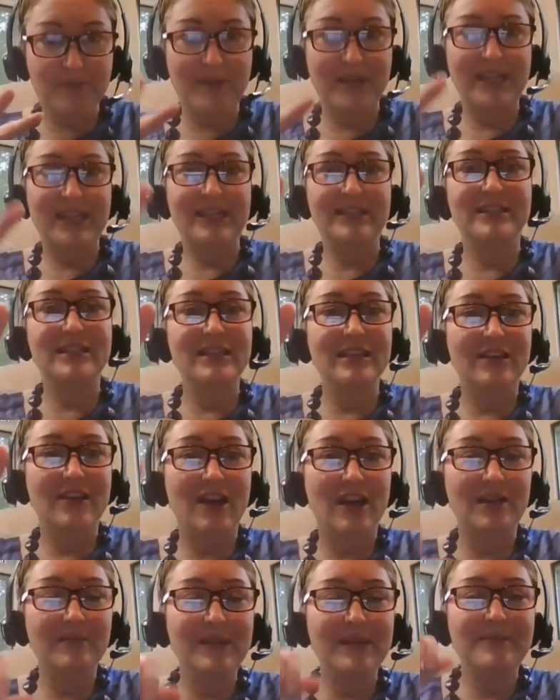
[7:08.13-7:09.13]
money into the
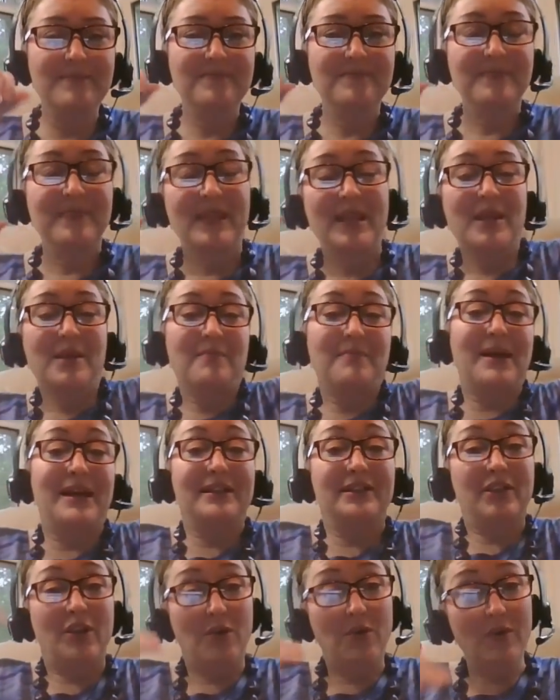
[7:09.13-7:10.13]
economy by
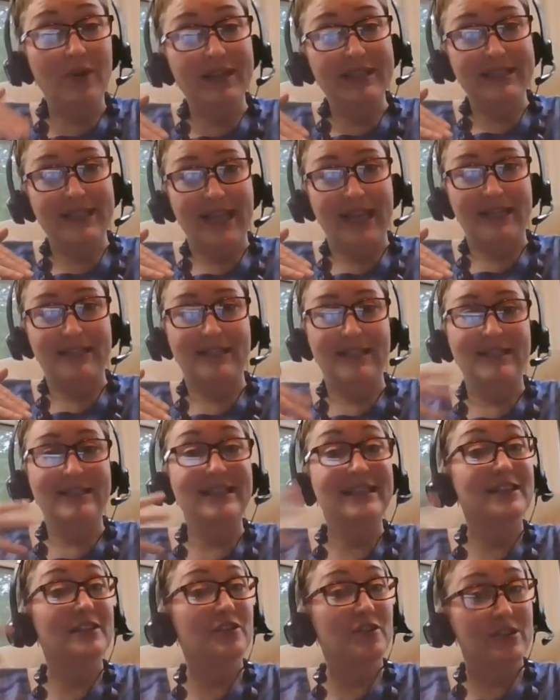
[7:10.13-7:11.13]
lowering taxes
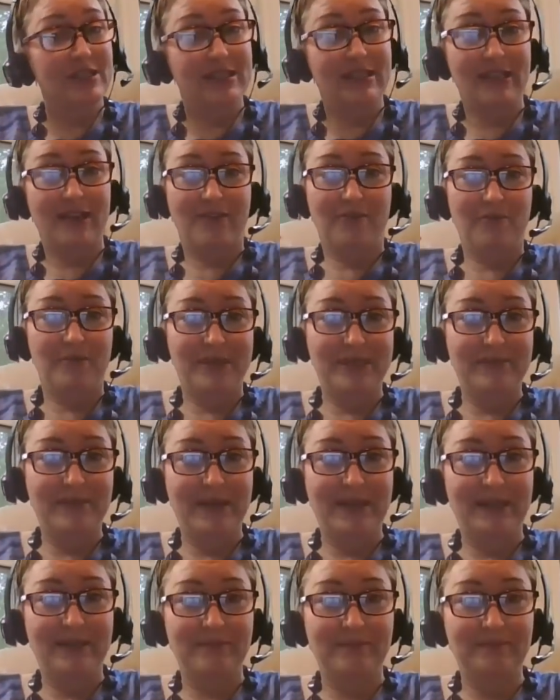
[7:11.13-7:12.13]
and increasing government
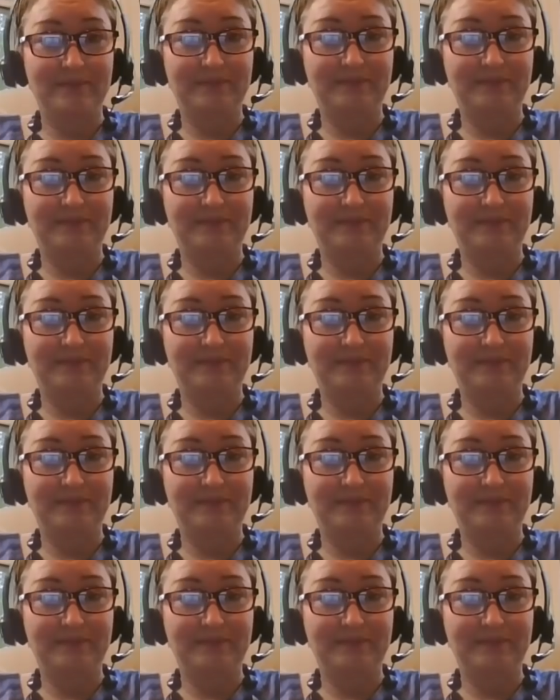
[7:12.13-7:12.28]
spending.